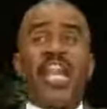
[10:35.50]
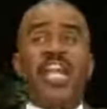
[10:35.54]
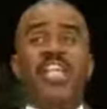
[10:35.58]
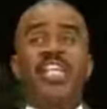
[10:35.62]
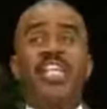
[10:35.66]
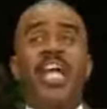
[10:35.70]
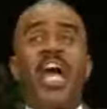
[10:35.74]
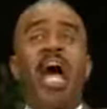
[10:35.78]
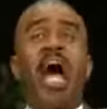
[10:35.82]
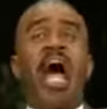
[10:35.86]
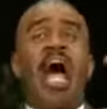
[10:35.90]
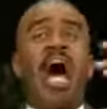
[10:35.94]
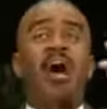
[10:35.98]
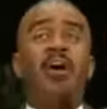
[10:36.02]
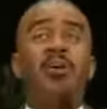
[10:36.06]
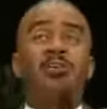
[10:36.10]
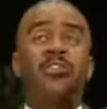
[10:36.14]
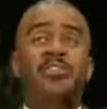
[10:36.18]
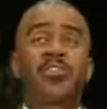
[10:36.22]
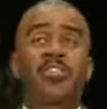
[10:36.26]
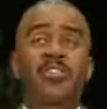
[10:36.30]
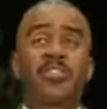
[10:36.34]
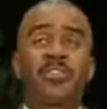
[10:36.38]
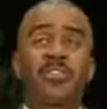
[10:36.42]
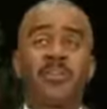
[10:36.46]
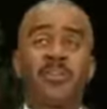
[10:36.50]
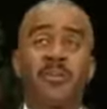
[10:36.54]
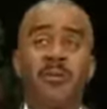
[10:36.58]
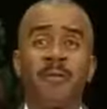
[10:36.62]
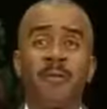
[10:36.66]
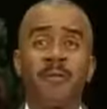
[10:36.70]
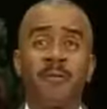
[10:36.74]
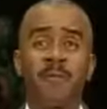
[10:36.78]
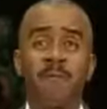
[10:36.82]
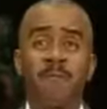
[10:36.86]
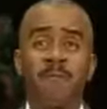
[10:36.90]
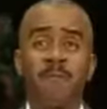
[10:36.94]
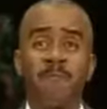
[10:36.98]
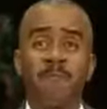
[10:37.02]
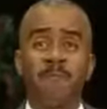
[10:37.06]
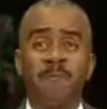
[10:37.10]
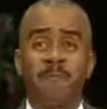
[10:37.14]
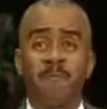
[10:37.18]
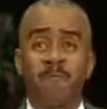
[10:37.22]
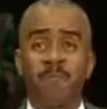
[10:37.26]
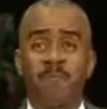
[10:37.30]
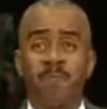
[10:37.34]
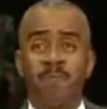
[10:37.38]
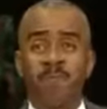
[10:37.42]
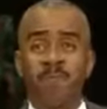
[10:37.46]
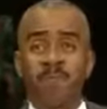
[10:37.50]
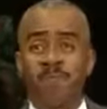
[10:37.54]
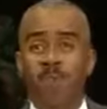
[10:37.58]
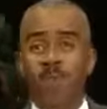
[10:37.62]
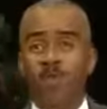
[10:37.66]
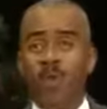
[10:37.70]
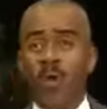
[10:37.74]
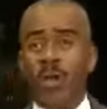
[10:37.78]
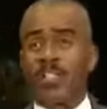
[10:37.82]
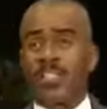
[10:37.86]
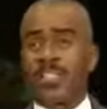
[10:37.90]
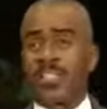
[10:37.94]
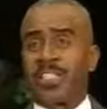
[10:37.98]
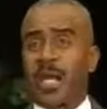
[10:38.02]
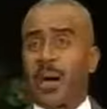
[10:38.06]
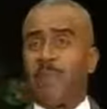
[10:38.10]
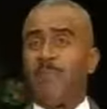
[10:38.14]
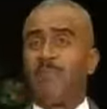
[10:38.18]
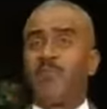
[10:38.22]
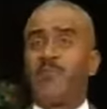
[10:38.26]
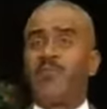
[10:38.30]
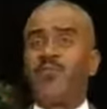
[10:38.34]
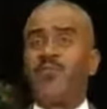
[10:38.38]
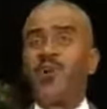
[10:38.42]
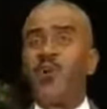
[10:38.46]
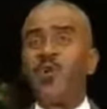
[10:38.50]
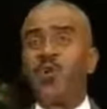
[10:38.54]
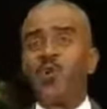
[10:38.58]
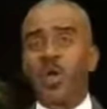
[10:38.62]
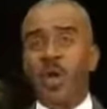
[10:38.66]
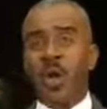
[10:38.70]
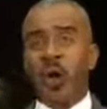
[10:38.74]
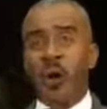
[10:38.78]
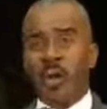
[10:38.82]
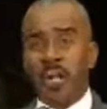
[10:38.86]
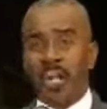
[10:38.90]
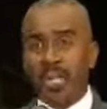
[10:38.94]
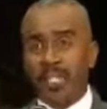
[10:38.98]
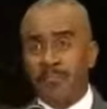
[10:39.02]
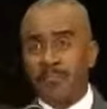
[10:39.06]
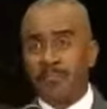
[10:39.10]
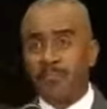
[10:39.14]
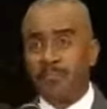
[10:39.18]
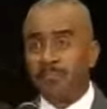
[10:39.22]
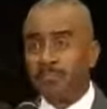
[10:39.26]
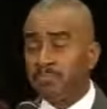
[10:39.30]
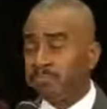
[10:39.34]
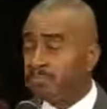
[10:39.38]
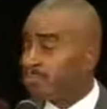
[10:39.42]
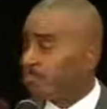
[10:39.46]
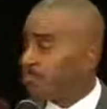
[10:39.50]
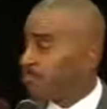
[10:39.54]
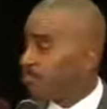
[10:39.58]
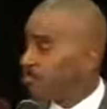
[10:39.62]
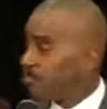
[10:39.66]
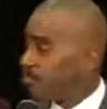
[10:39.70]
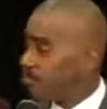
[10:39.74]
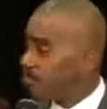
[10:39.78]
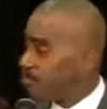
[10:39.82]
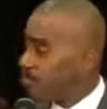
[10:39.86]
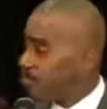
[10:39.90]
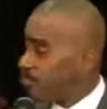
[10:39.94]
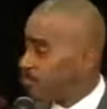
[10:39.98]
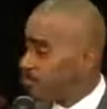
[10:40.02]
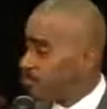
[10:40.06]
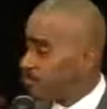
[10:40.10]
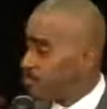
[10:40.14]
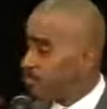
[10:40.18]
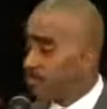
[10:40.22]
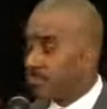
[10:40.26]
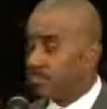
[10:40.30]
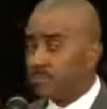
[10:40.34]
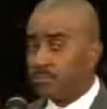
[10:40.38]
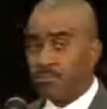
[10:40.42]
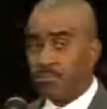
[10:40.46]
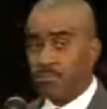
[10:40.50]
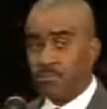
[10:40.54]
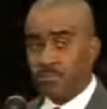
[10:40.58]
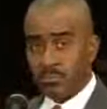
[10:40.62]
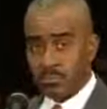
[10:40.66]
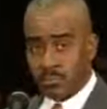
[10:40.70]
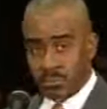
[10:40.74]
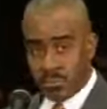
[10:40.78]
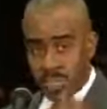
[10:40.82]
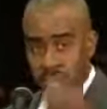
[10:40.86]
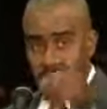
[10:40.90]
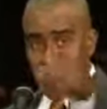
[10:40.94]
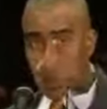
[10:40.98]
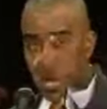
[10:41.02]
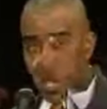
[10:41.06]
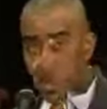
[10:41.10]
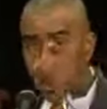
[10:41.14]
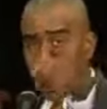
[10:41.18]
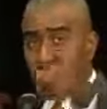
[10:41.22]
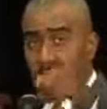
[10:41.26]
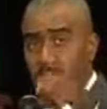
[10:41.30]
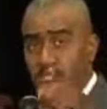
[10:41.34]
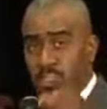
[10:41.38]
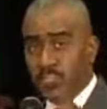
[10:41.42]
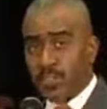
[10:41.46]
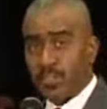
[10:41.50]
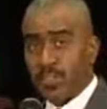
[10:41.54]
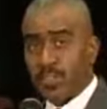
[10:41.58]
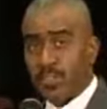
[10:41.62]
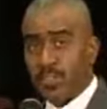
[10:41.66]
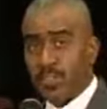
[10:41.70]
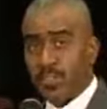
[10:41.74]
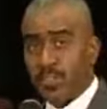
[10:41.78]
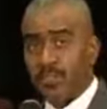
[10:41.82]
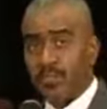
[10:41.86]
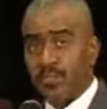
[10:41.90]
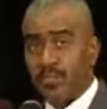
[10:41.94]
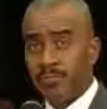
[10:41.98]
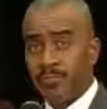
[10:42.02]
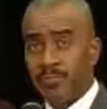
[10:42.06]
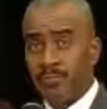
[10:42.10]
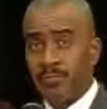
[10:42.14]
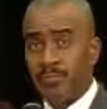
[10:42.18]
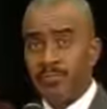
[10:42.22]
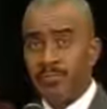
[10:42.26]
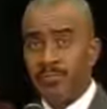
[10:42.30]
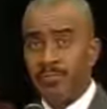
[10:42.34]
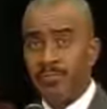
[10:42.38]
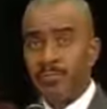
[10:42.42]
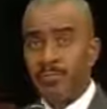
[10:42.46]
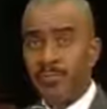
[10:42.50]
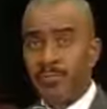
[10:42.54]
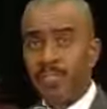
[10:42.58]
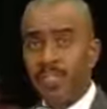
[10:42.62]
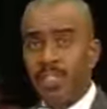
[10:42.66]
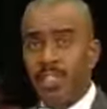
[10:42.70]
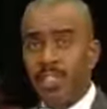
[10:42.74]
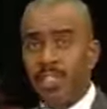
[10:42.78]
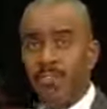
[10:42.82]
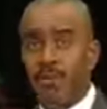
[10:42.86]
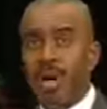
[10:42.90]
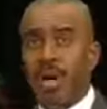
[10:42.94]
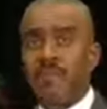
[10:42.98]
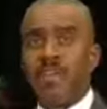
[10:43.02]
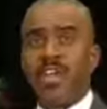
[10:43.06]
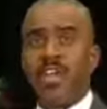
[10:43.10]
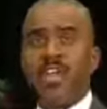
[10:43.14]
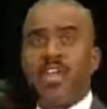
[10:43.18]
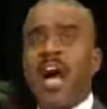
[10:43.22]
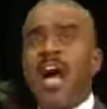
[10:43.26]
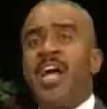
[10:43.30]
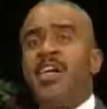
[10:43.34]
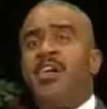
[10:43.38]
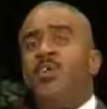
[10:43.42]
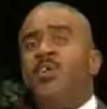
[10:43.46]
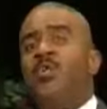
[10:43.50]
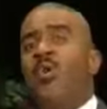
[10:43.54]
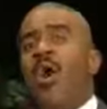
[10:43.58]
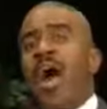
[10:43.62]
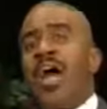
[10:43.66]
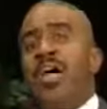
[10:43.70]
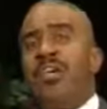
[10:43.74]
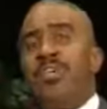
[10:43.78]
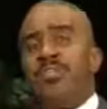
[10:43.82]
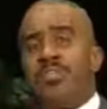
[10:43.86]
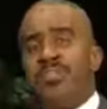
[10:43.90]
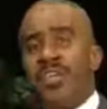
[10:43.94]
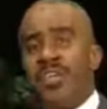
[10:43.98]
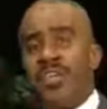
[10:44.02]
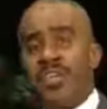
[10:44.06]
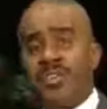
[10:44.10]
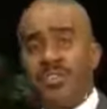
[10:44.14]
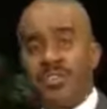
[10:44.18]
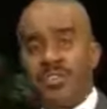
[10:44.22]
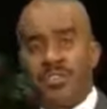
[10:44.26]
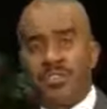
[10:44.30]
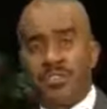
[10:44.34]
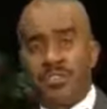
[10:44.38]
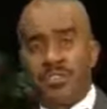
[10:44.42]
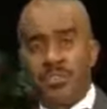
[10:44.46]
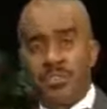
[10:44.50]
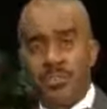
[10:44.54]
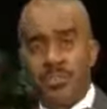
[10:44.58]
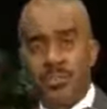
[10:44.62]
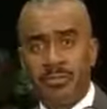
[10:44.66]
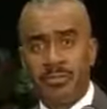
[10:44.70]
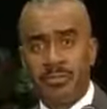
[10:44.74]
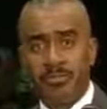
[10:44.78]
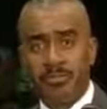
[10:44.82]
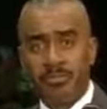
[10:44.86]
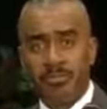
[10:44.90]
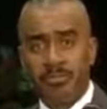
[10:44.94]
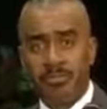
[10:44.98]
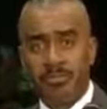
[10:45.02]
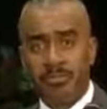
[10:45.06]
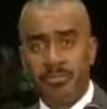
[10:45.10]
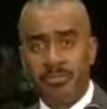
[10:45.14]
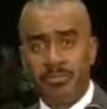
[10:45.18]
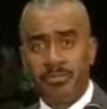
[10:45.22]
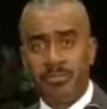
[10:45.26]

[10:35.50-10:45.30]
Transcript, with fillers: in your house mm-hmm. with some fool on it. Amen. Say you're Christians. Mm-hmm. Some of you got a white Jesus. Yeah.